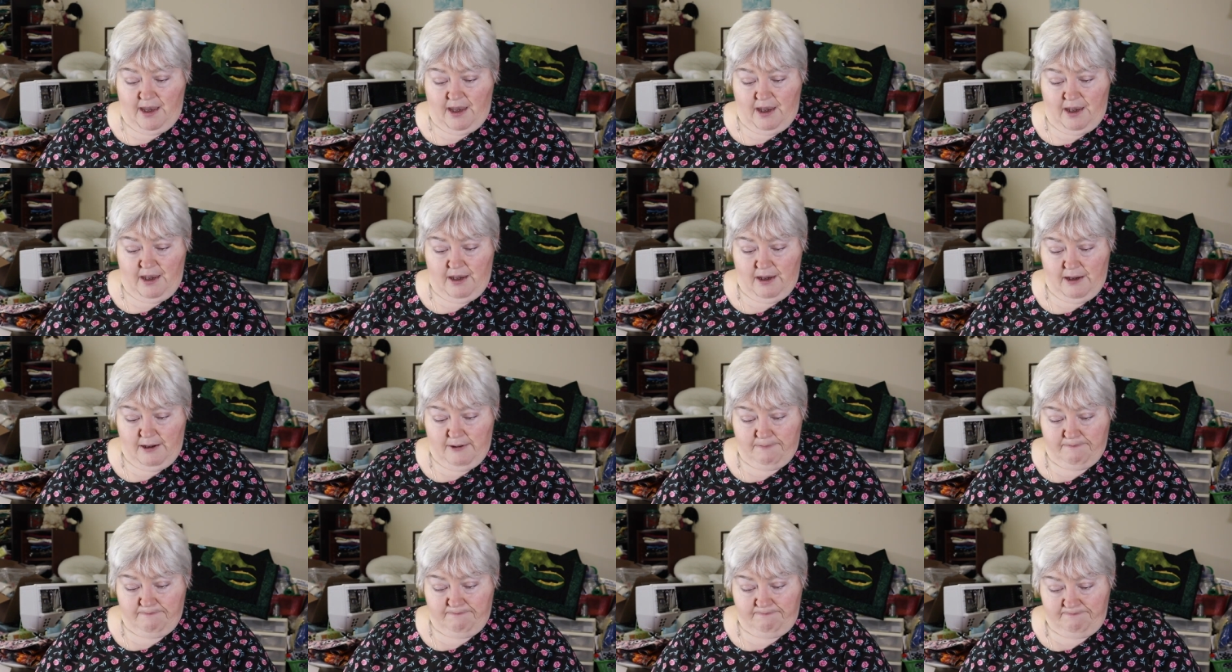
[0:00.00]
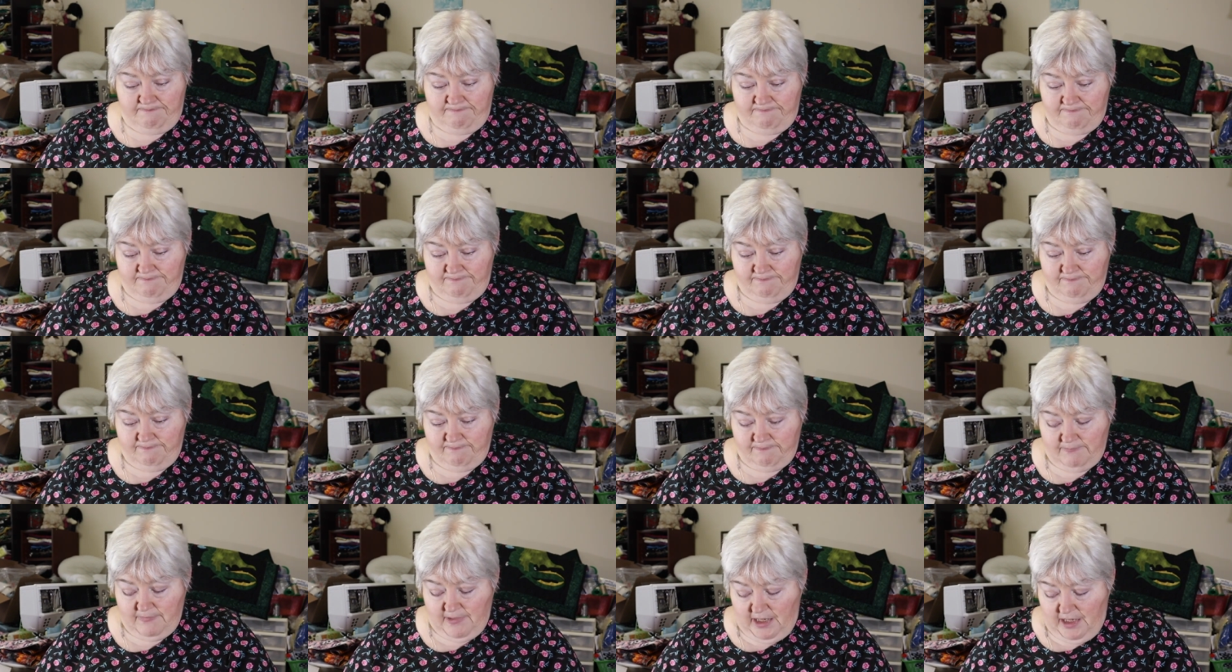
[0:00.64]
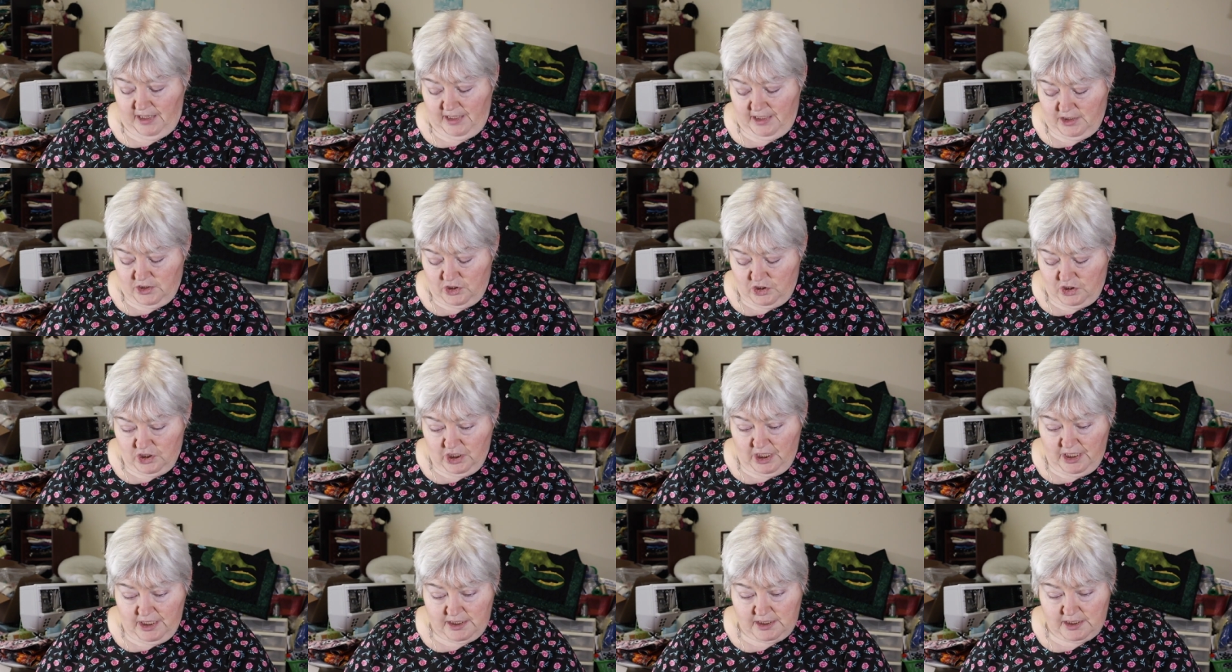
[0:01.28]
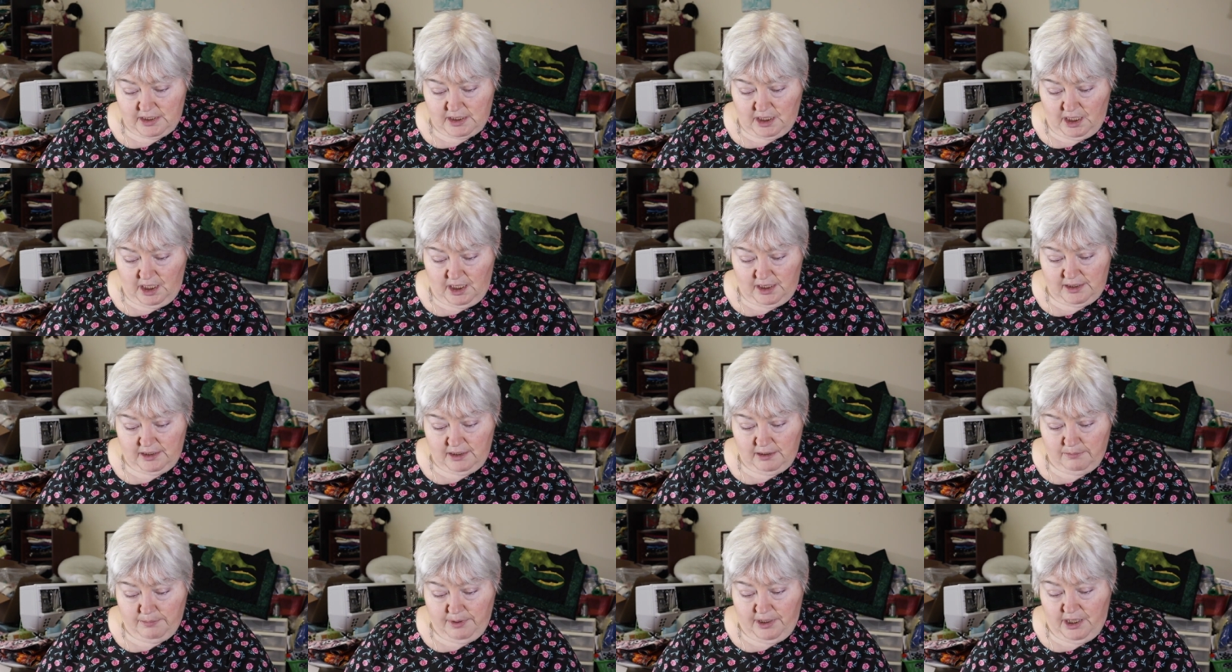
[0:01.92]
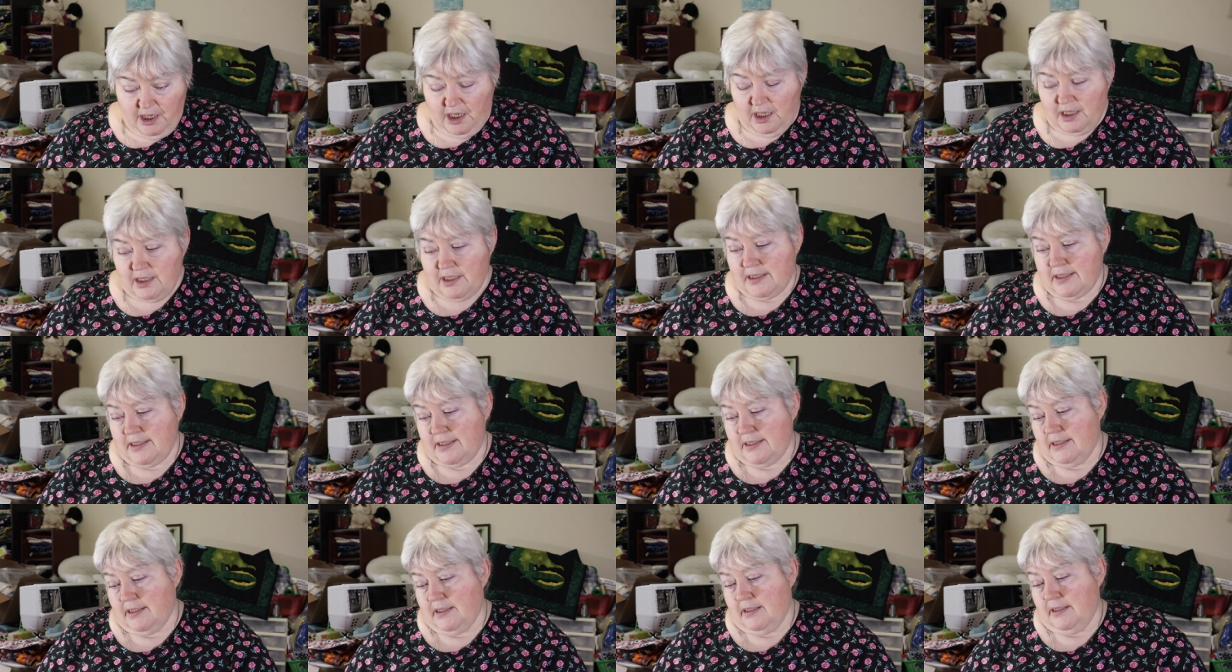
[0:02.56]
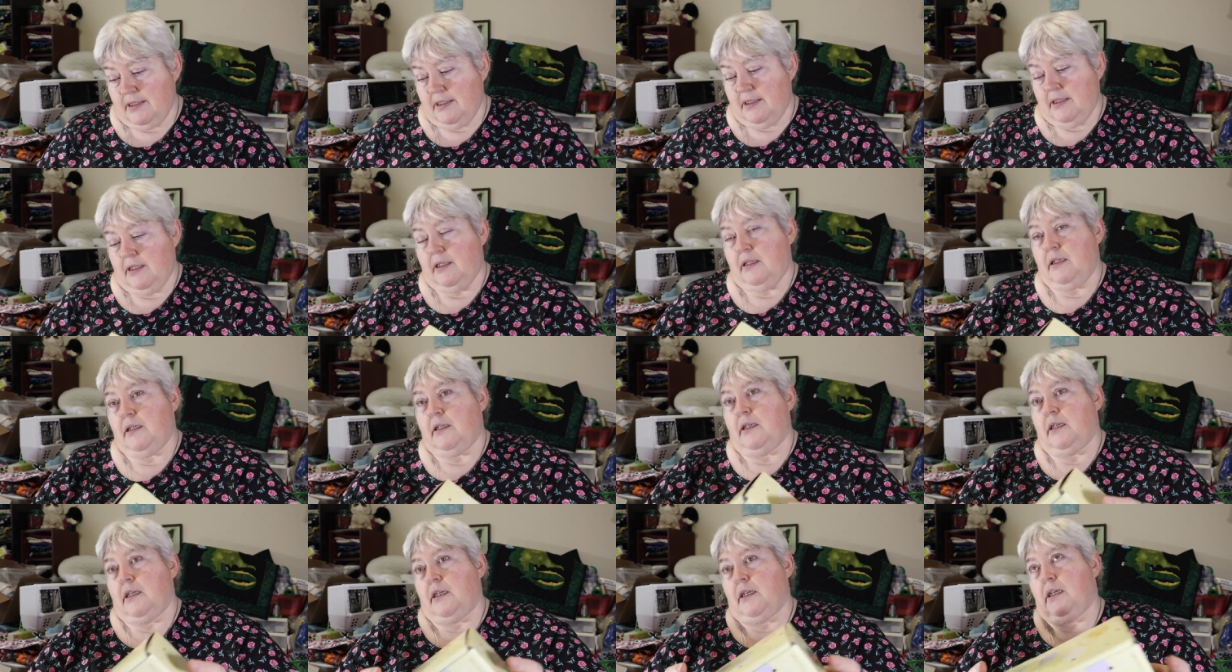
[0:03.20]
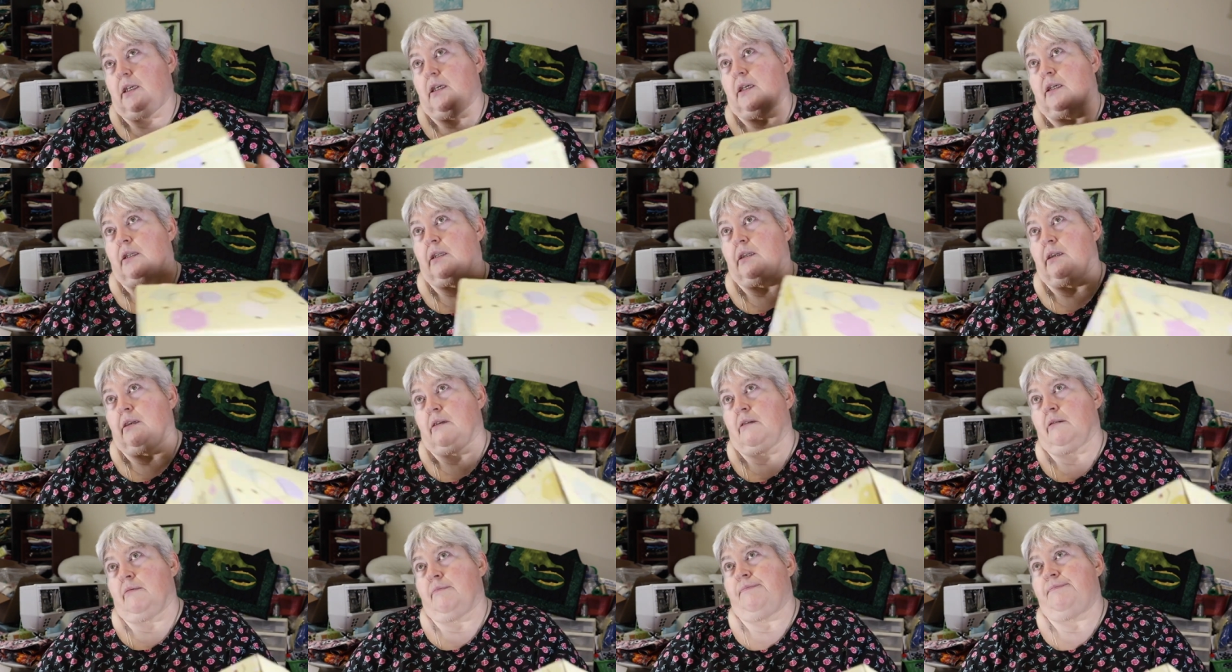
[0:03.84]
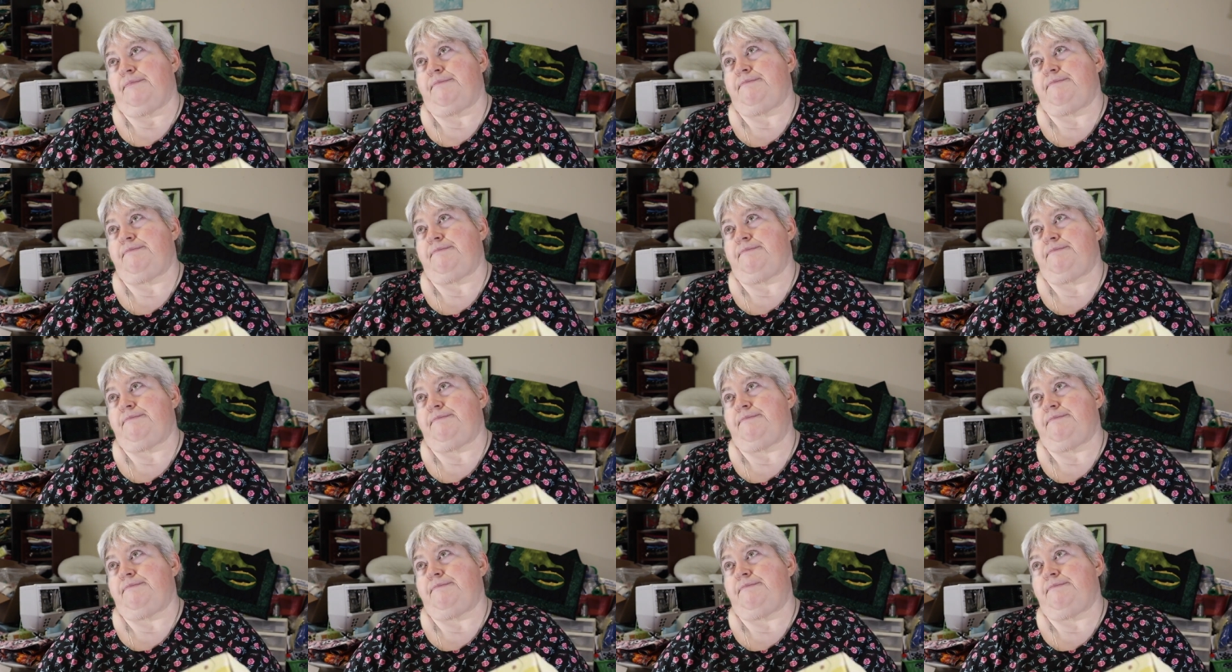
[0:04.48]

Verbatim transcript: I had just gotten a box in